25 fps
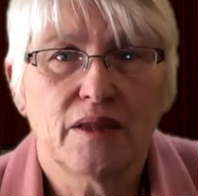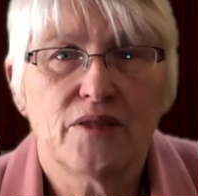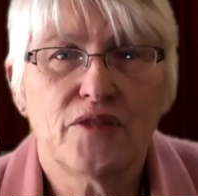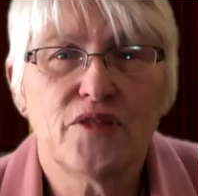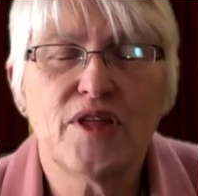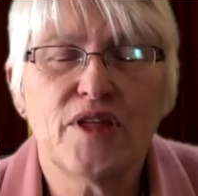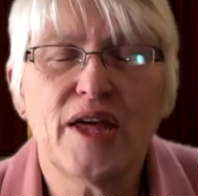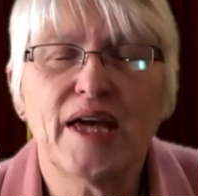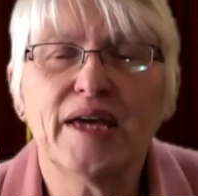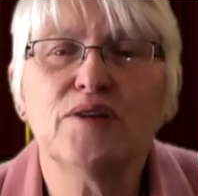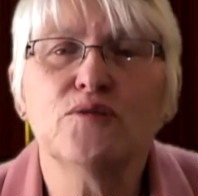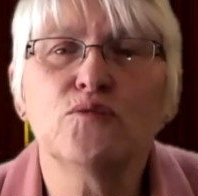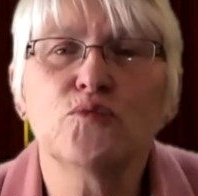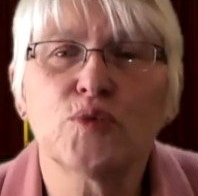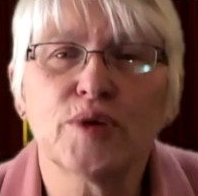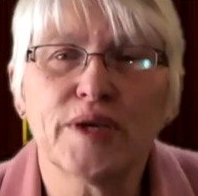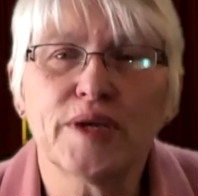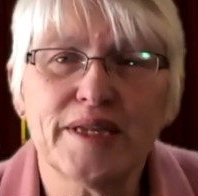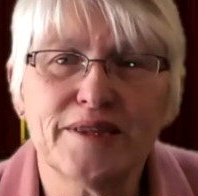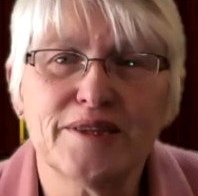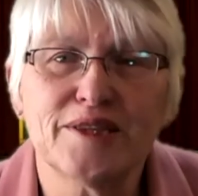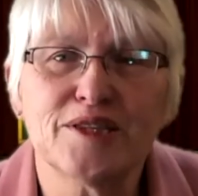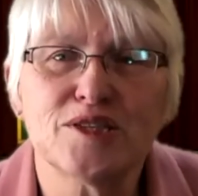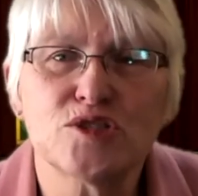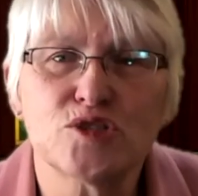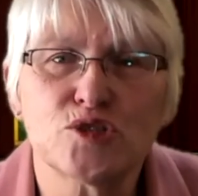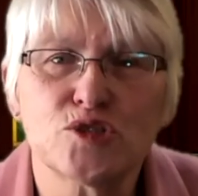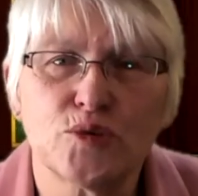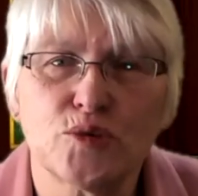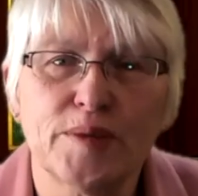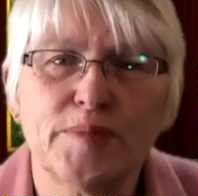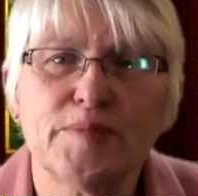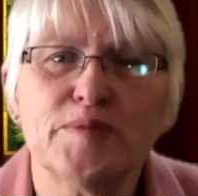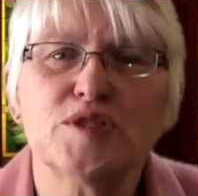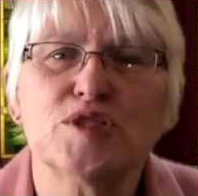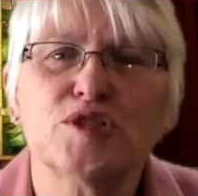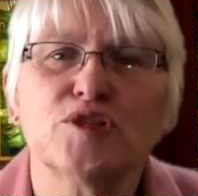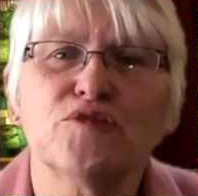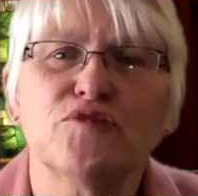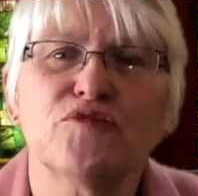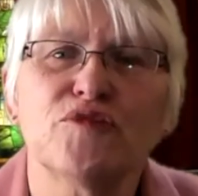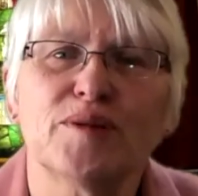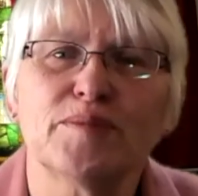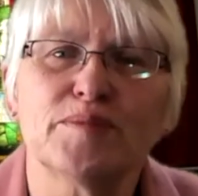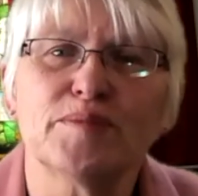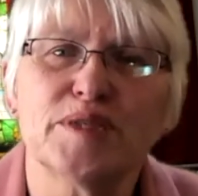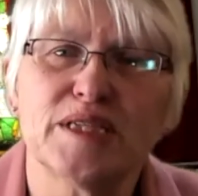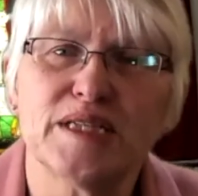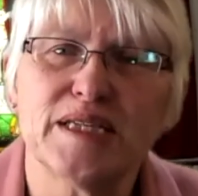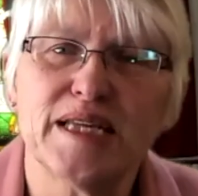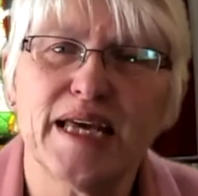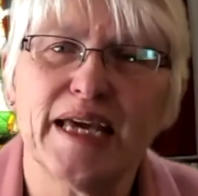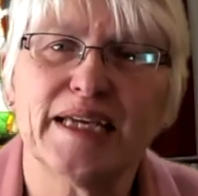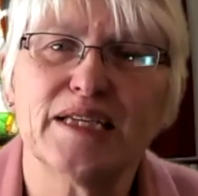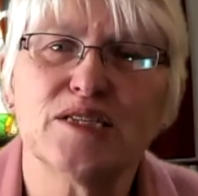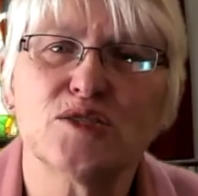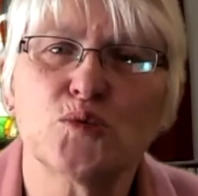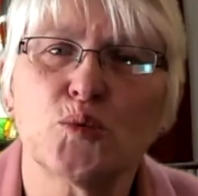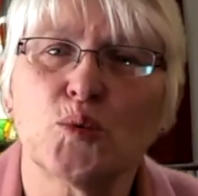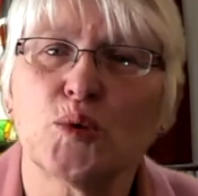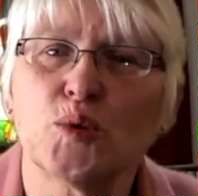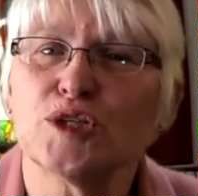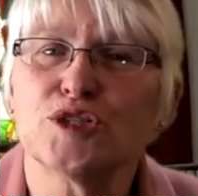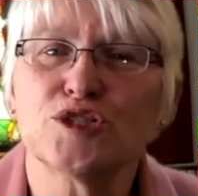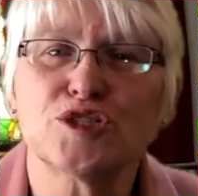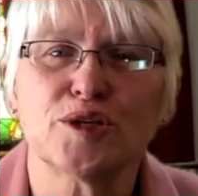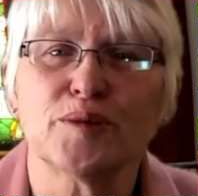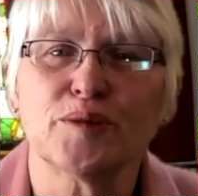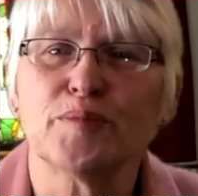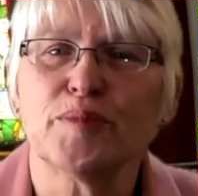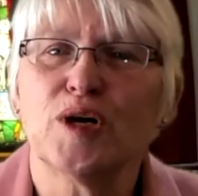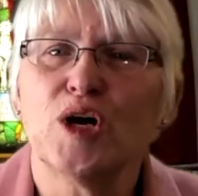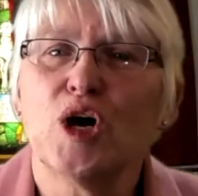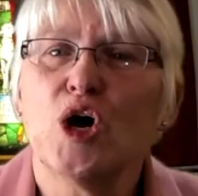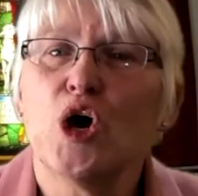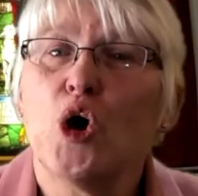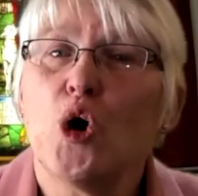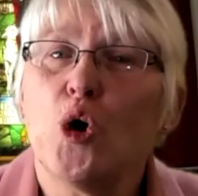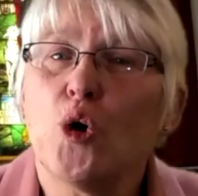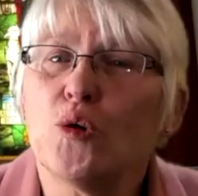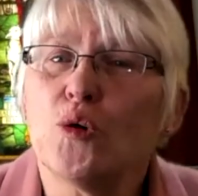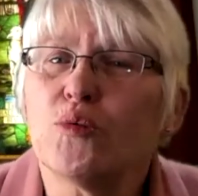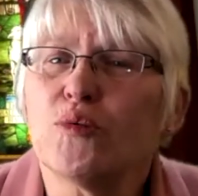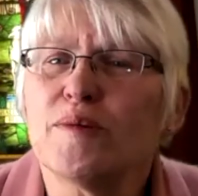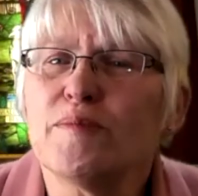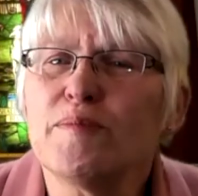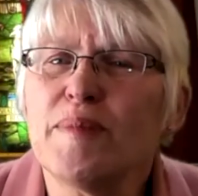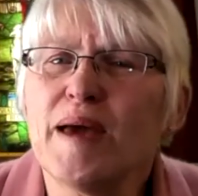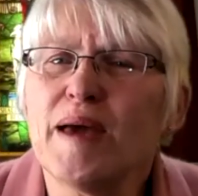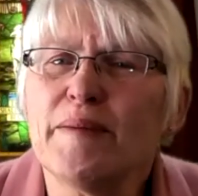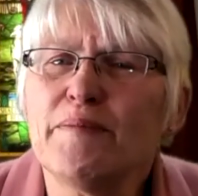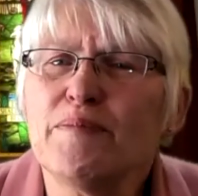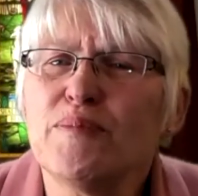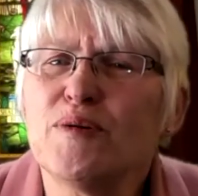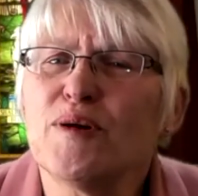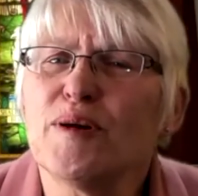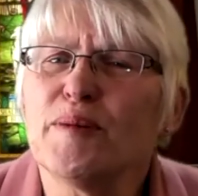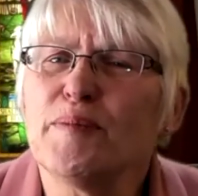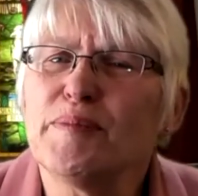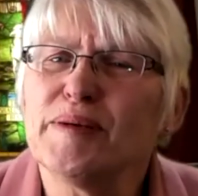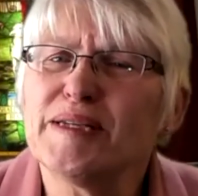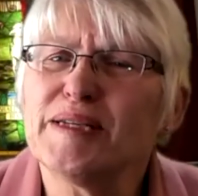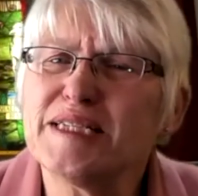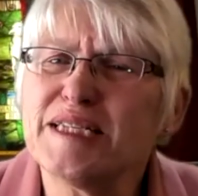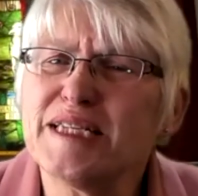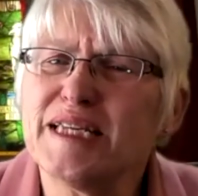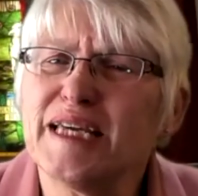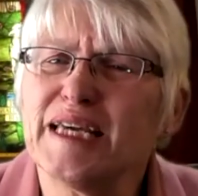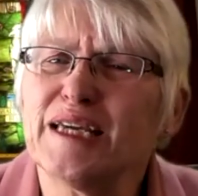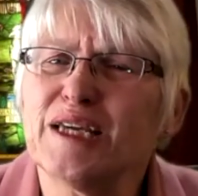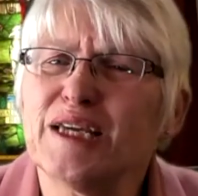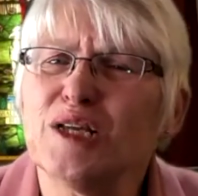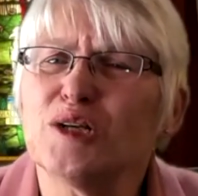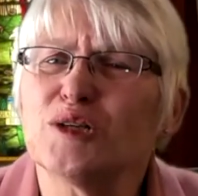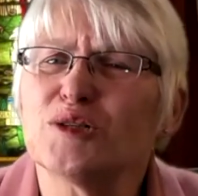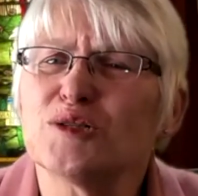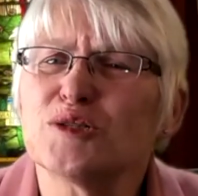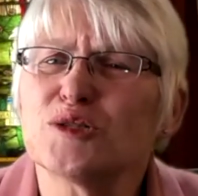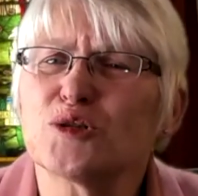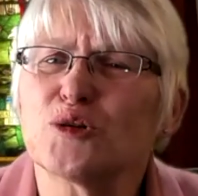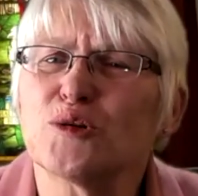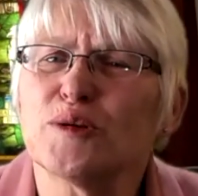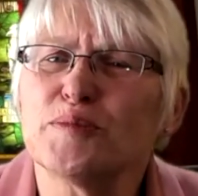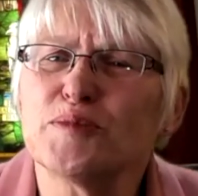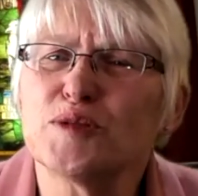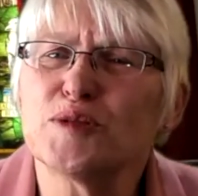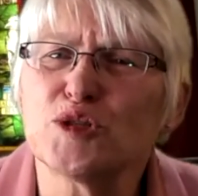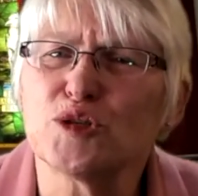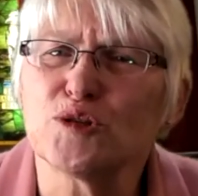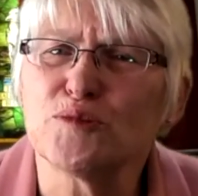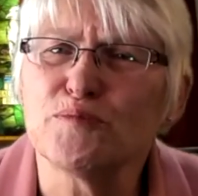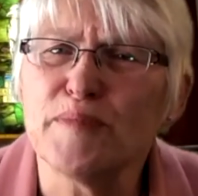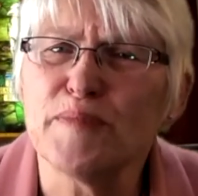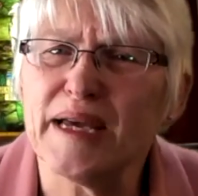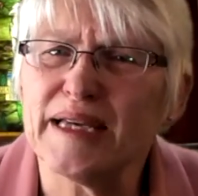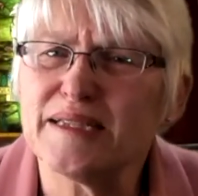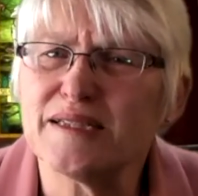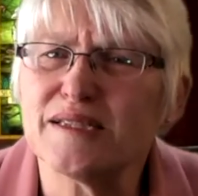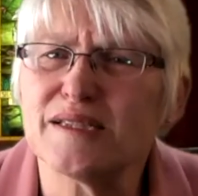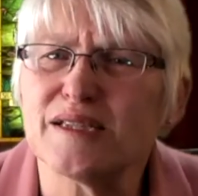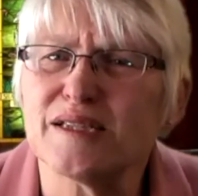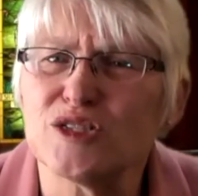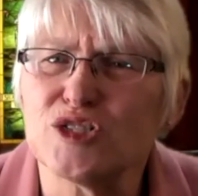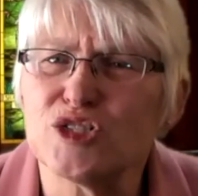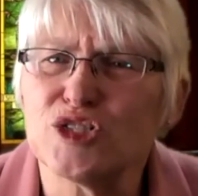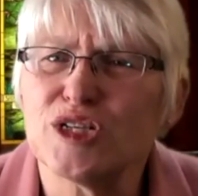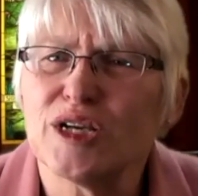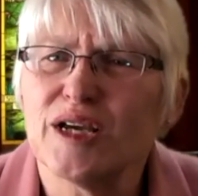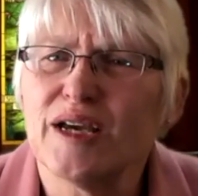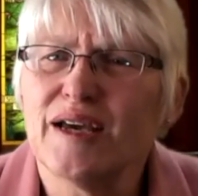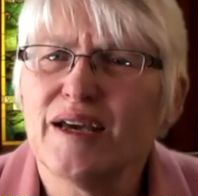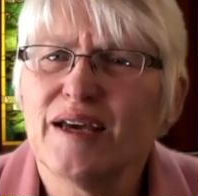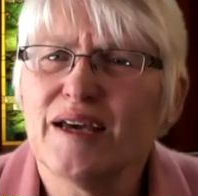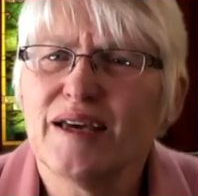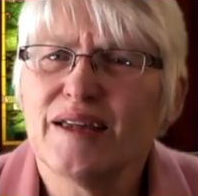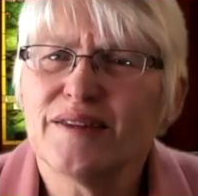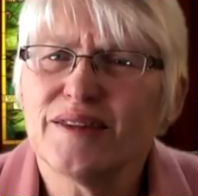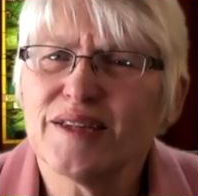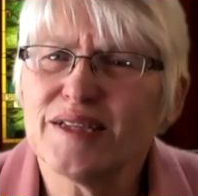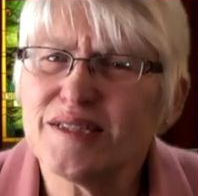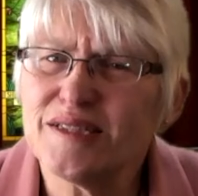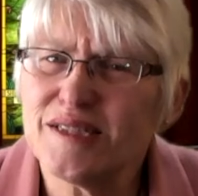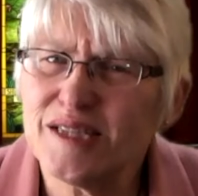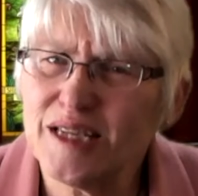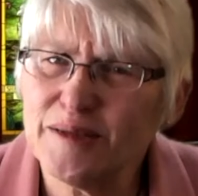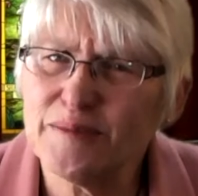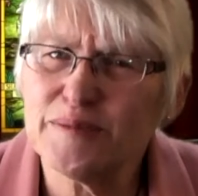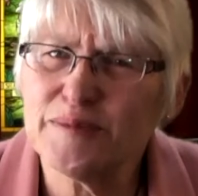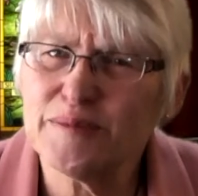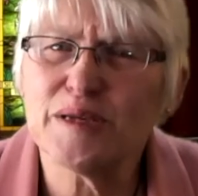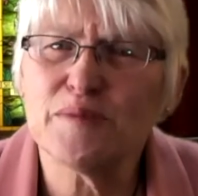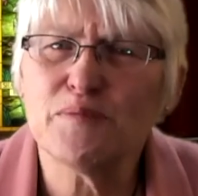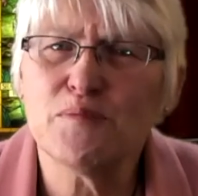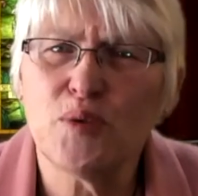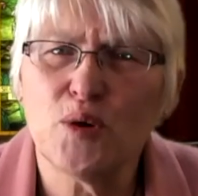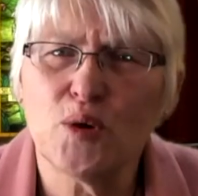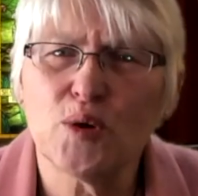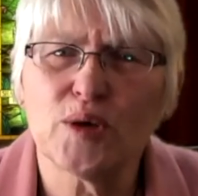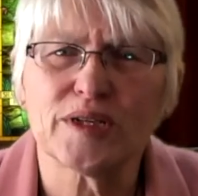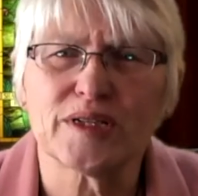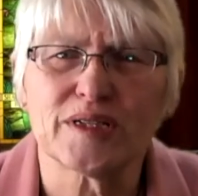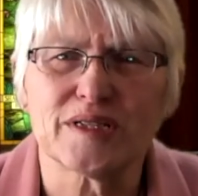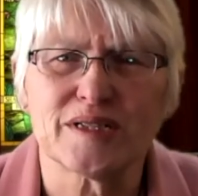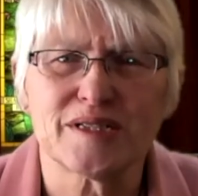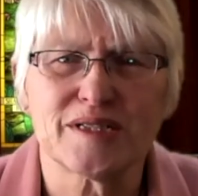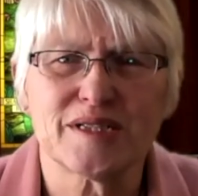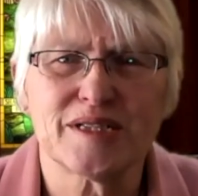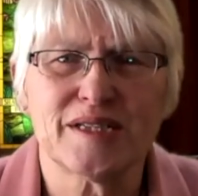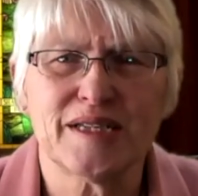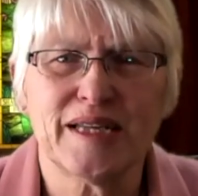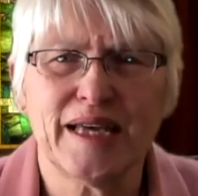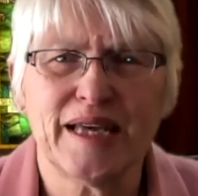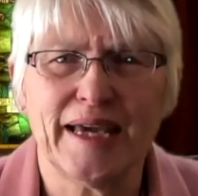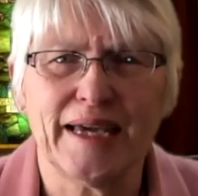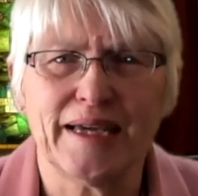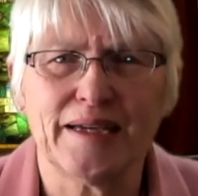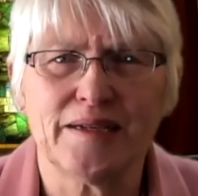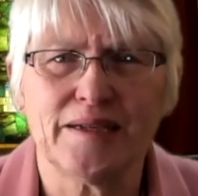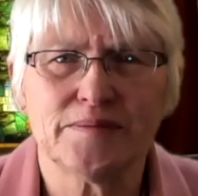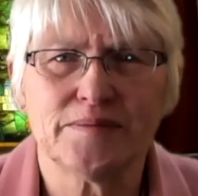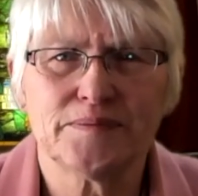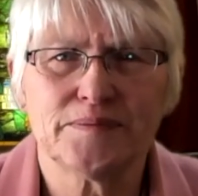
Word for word: Then read the scripture from today's worship or remember a particular scripture message that seems important today.